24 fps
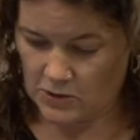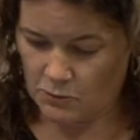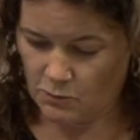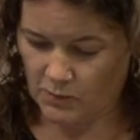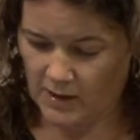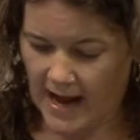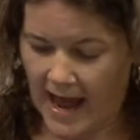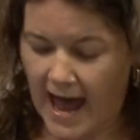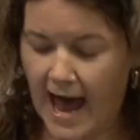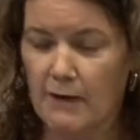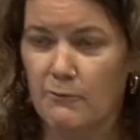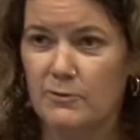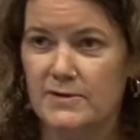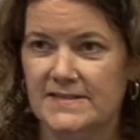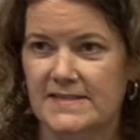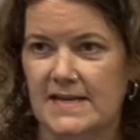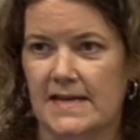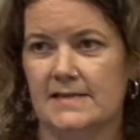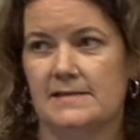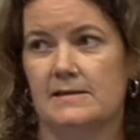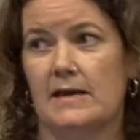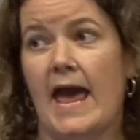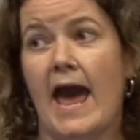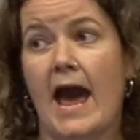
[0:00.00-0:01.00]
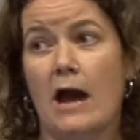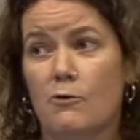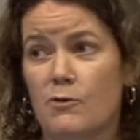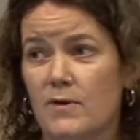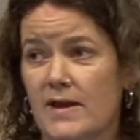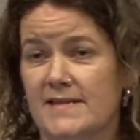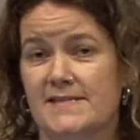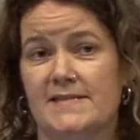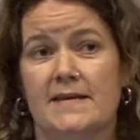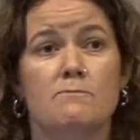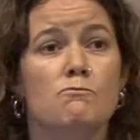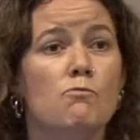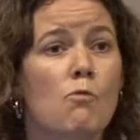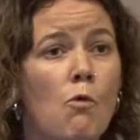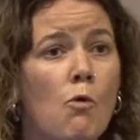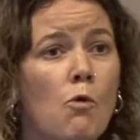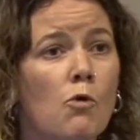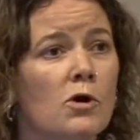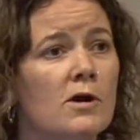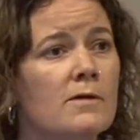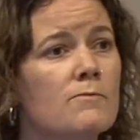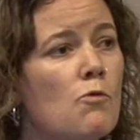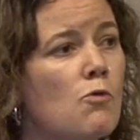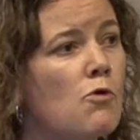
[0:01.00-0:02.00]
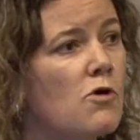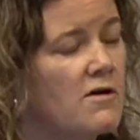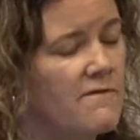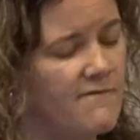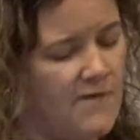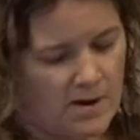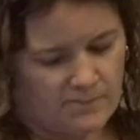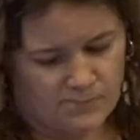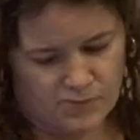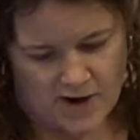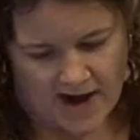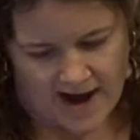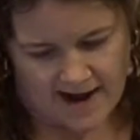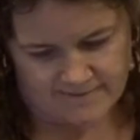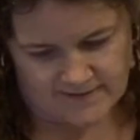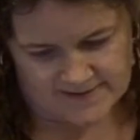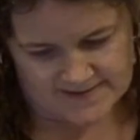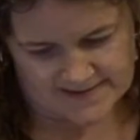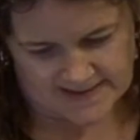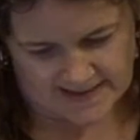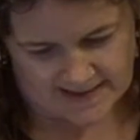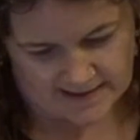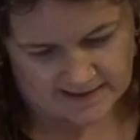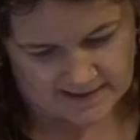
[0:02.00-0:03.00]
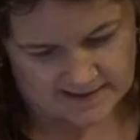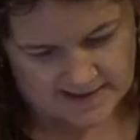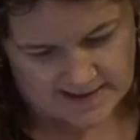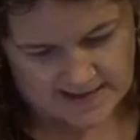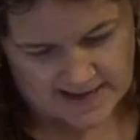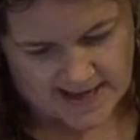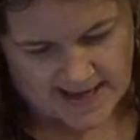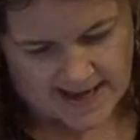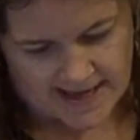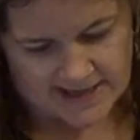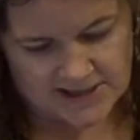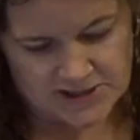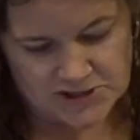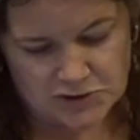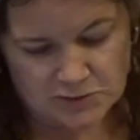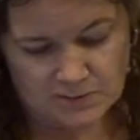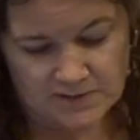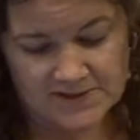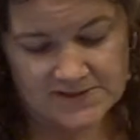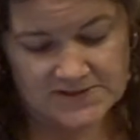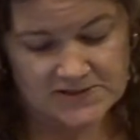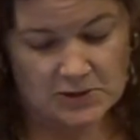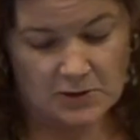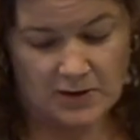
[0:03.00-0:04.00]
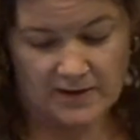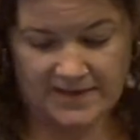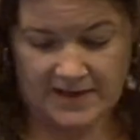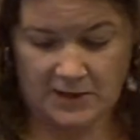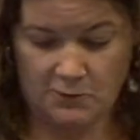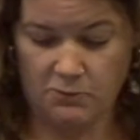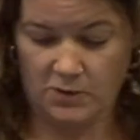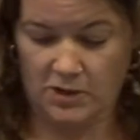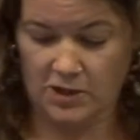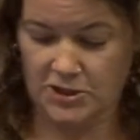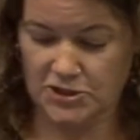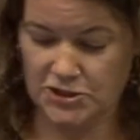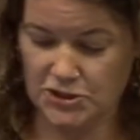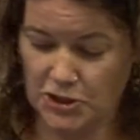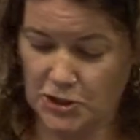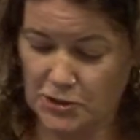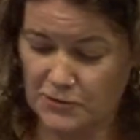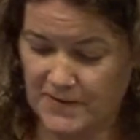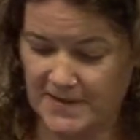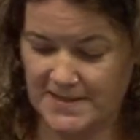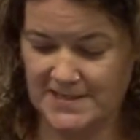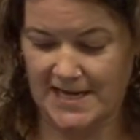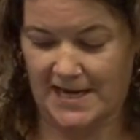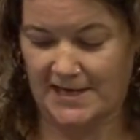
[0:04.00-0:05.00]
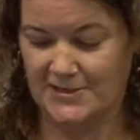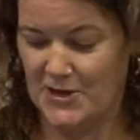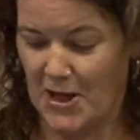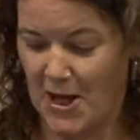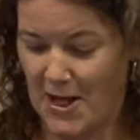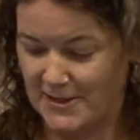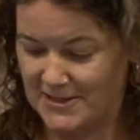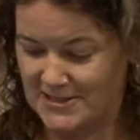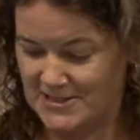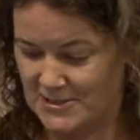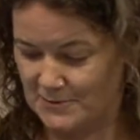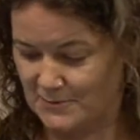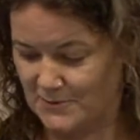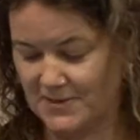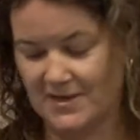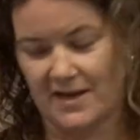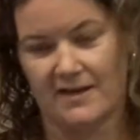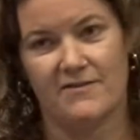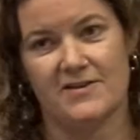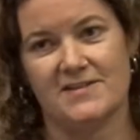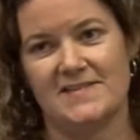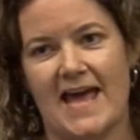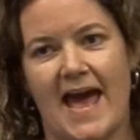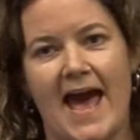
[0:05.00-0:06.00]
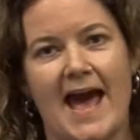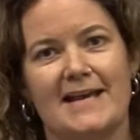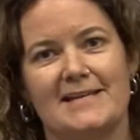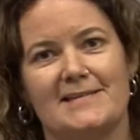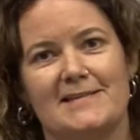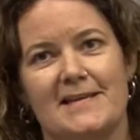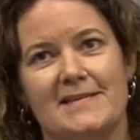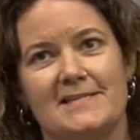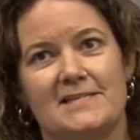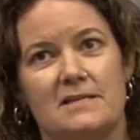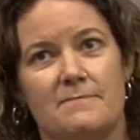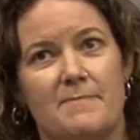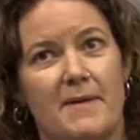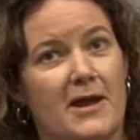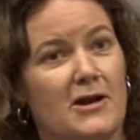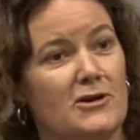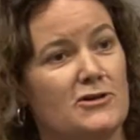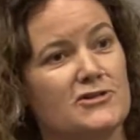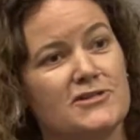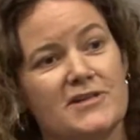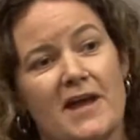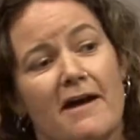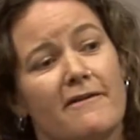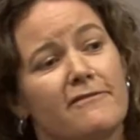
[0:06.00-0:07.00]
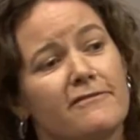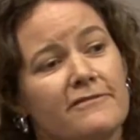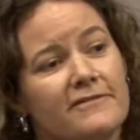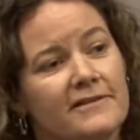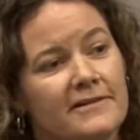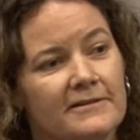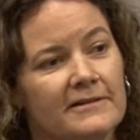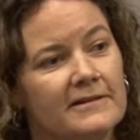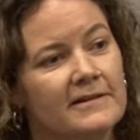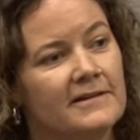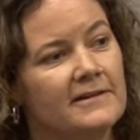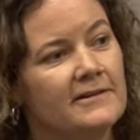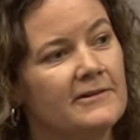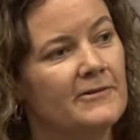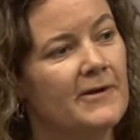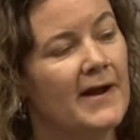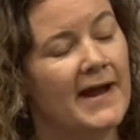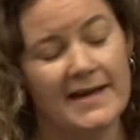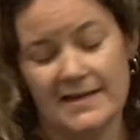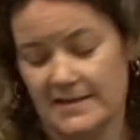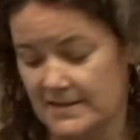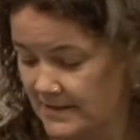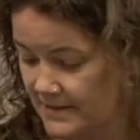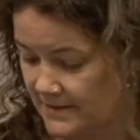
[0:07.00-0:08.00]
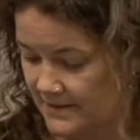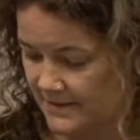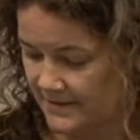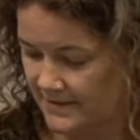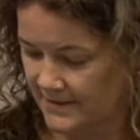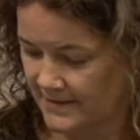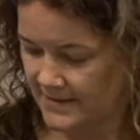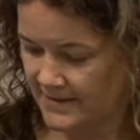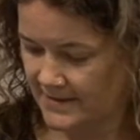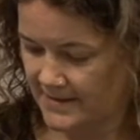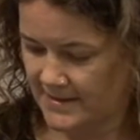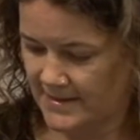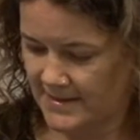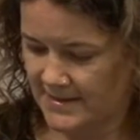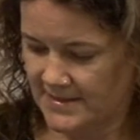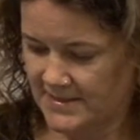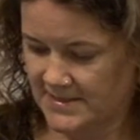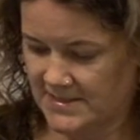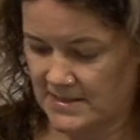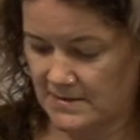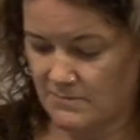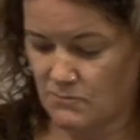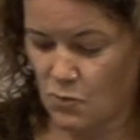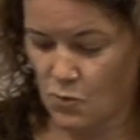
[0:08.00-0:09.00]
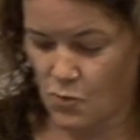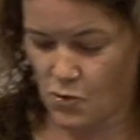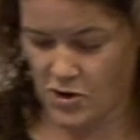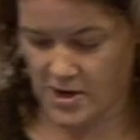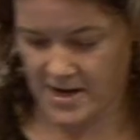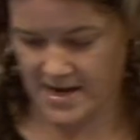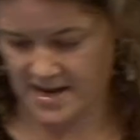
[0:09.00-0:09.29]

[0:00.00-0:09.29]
We're acquiescing more and more of our privacy. And in doing so, I think we're assured that technology will give us access to better stuff, right? To more